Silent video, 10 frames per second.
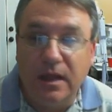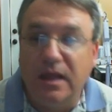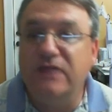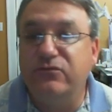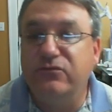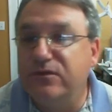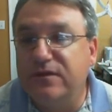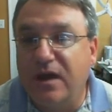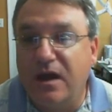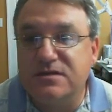Even with the
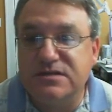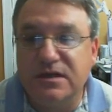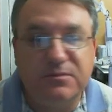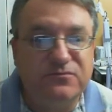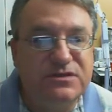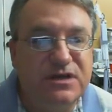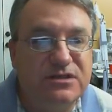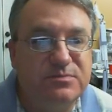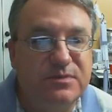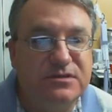concept of
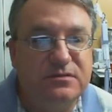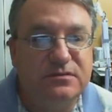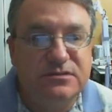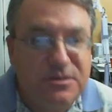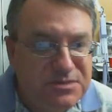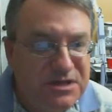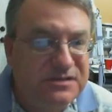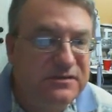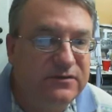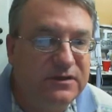judgment,
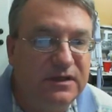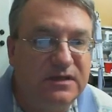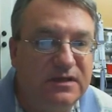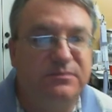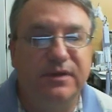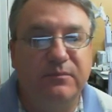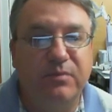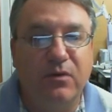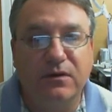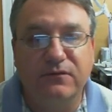subjectivity is a big
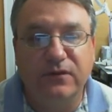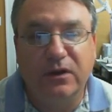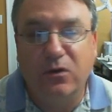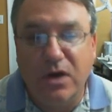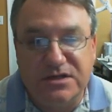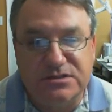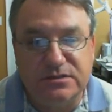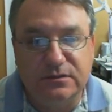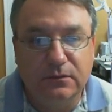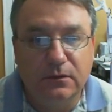part of the equation.
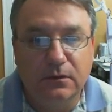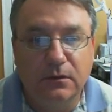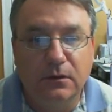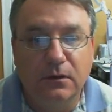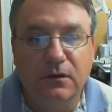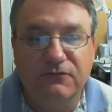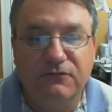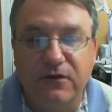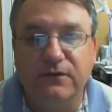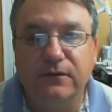
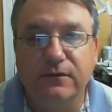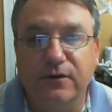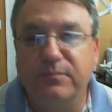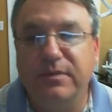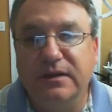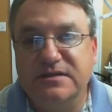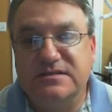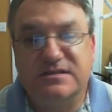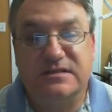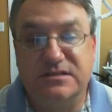Further, your
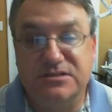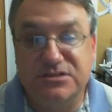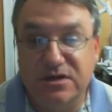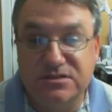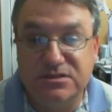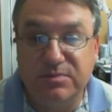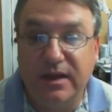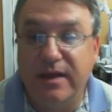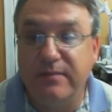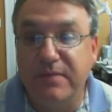abilities as a judge to
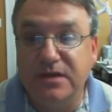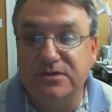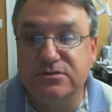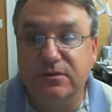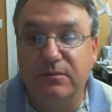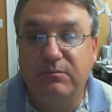play a major